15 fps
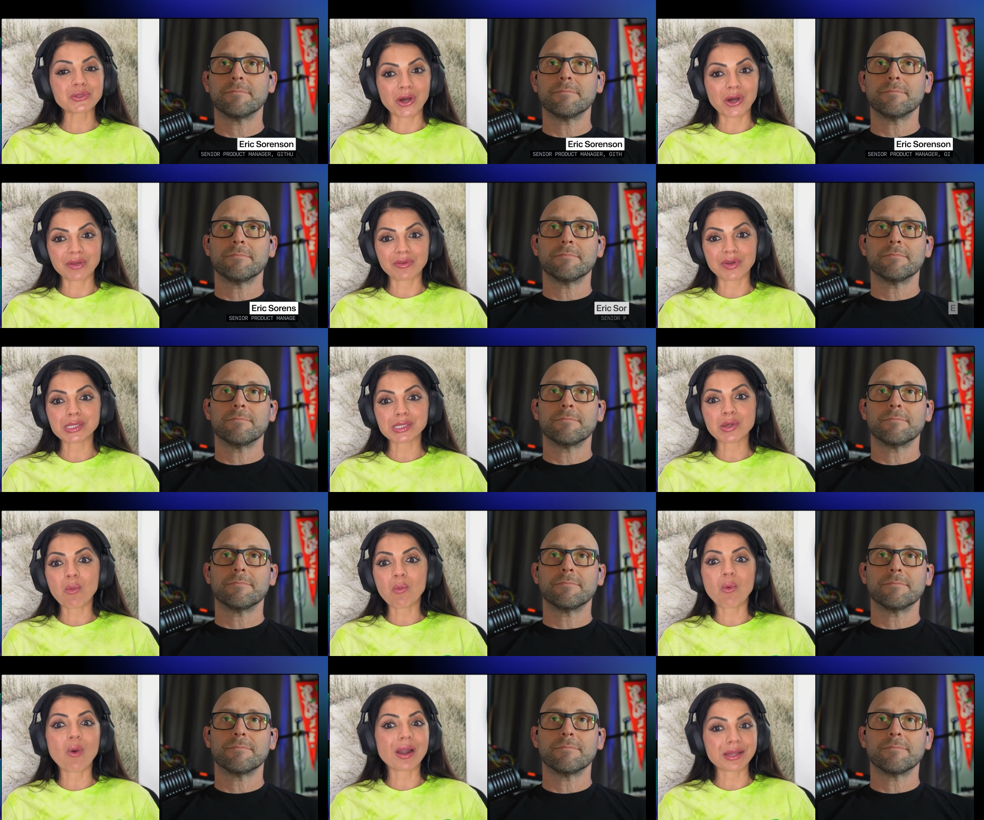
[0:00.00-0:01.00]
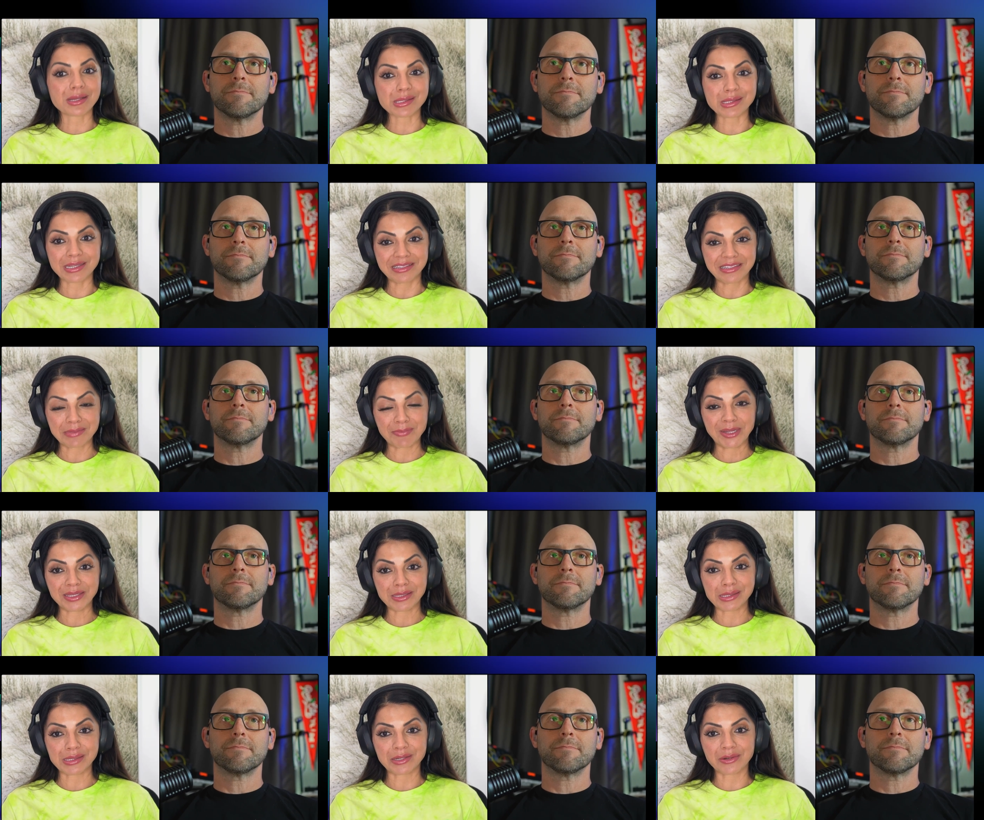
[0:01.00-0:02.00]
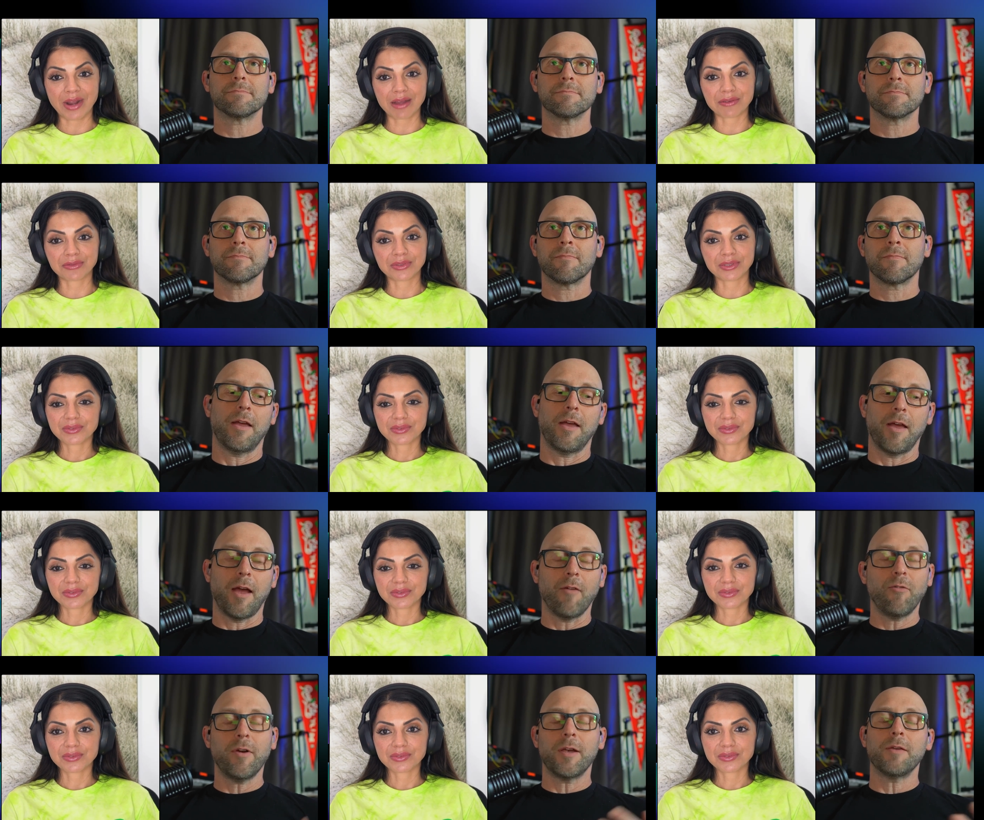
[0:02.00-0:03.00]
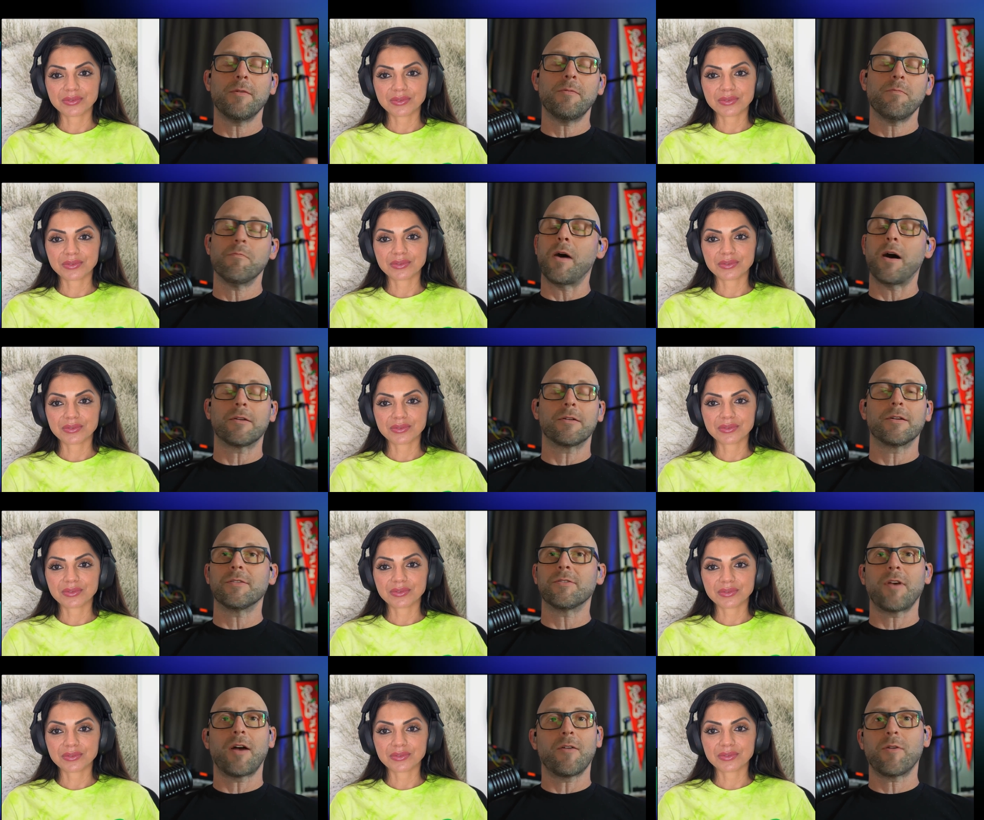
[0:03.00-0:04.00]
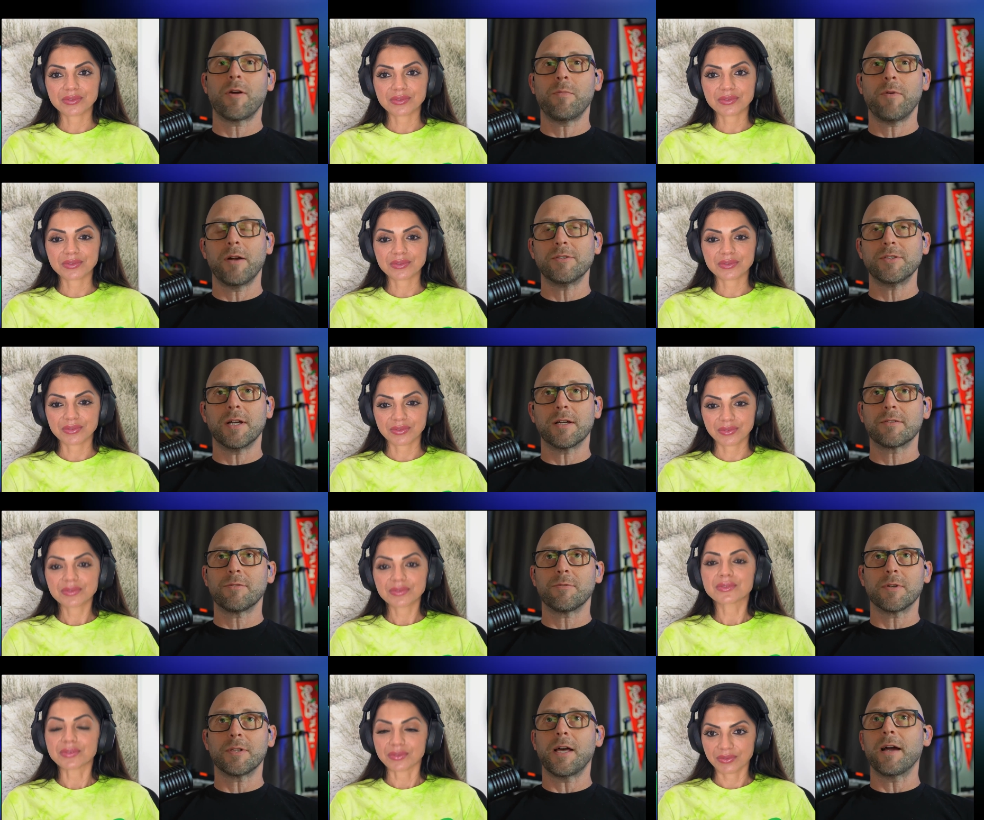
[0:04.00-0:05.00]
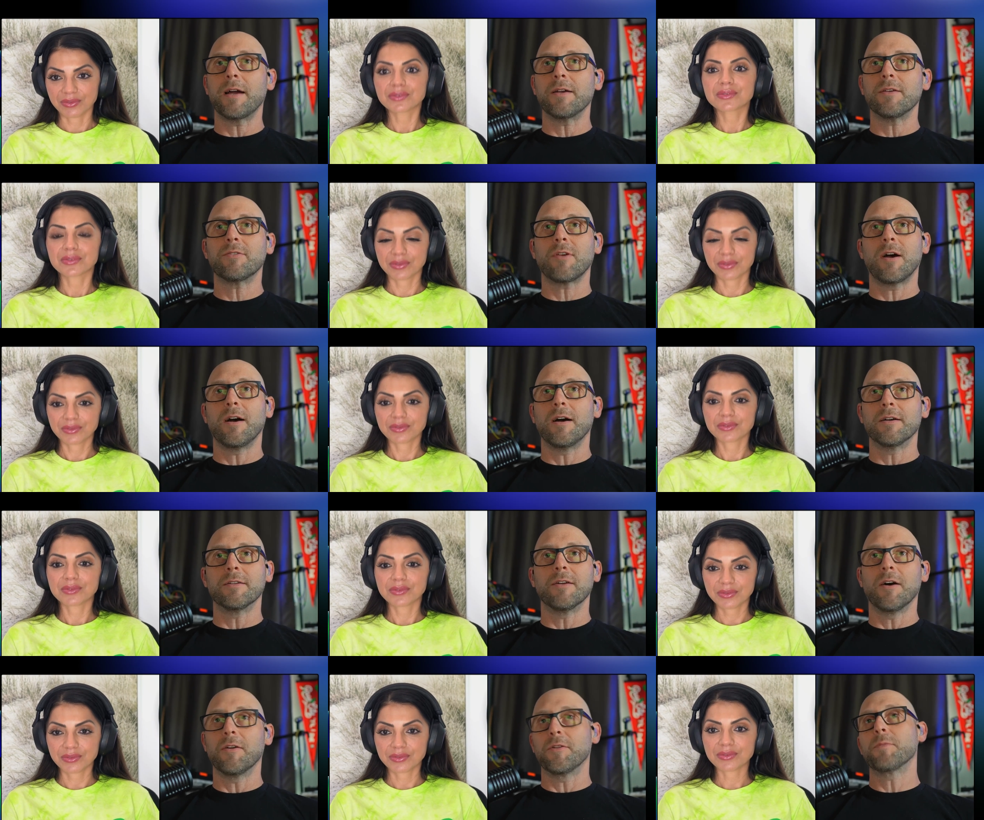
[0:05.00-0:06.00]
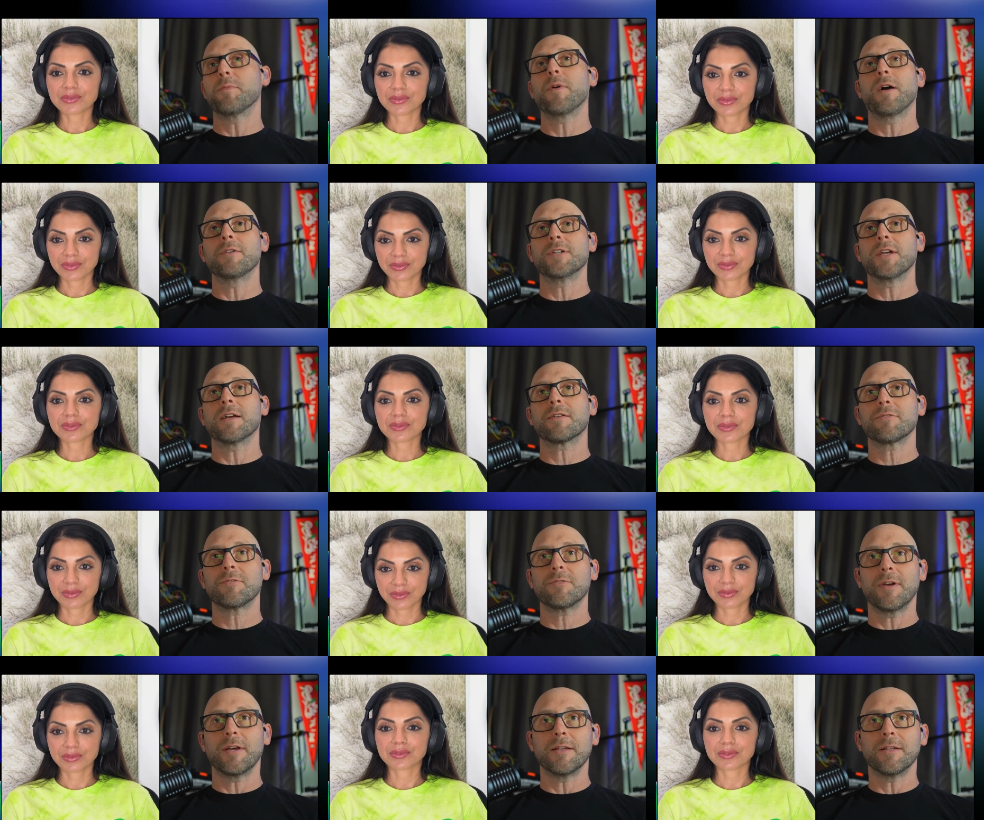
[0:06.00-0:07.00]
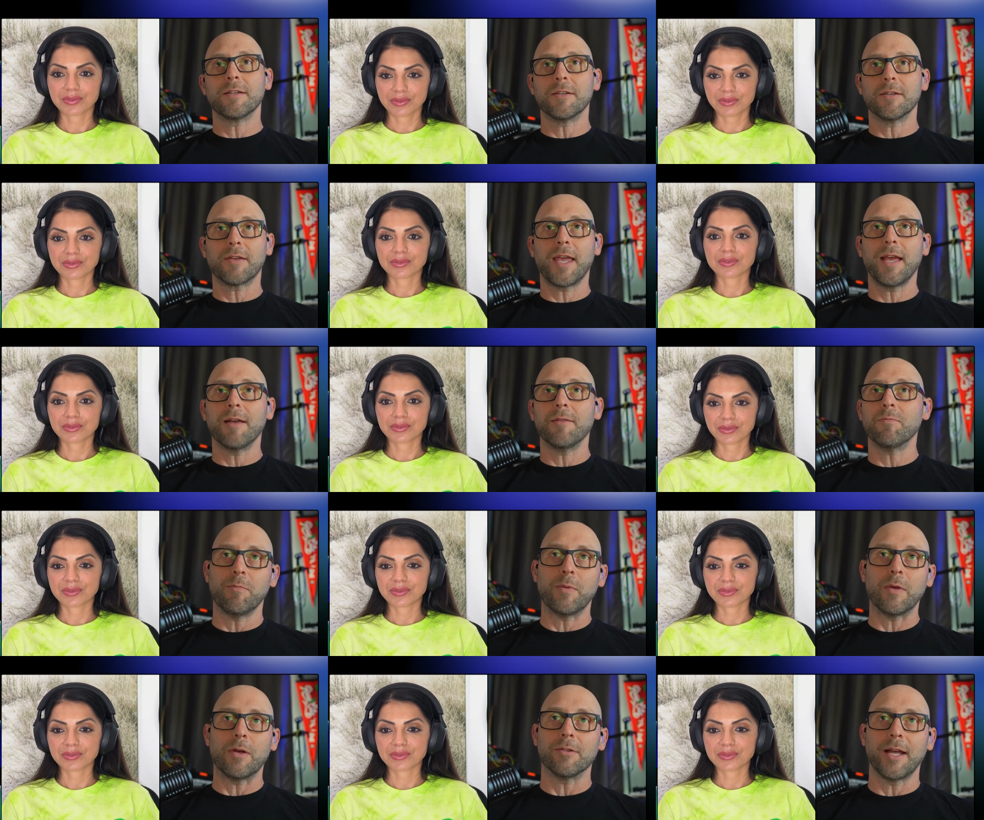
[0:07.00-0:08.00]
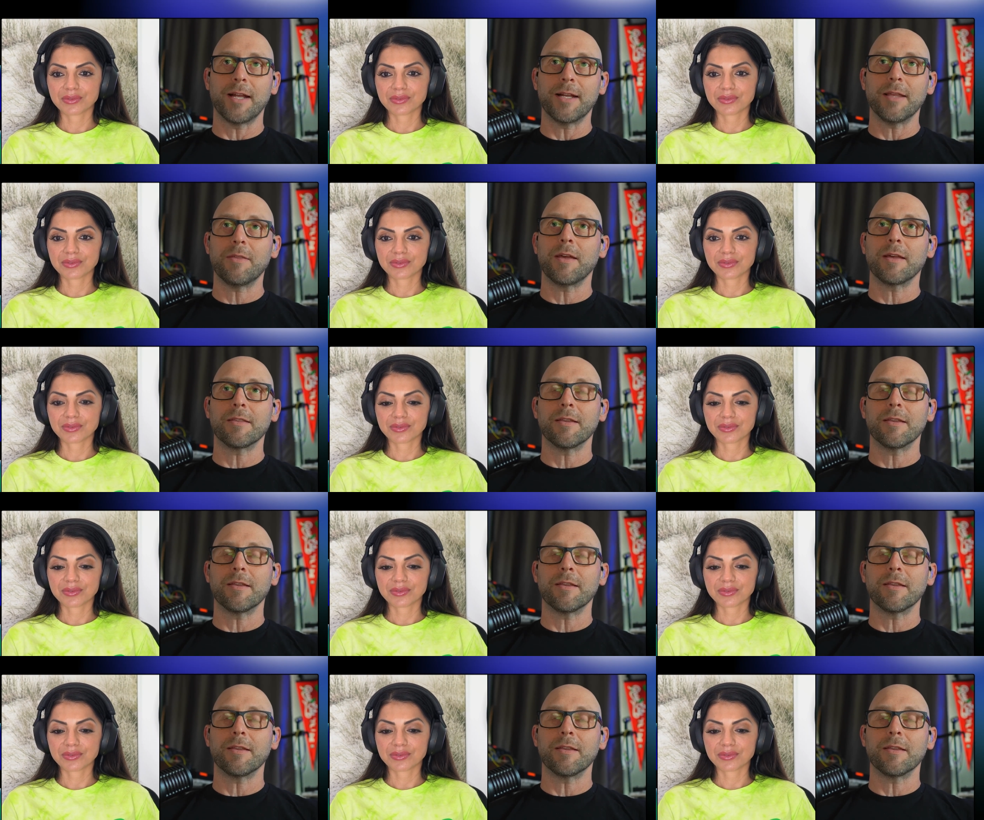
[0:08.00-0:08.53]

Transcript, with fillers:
Speaker 1: to all of us what is the dependency graph?
Speaker 2: Every modern software project relies on other projects, right? You can't build anything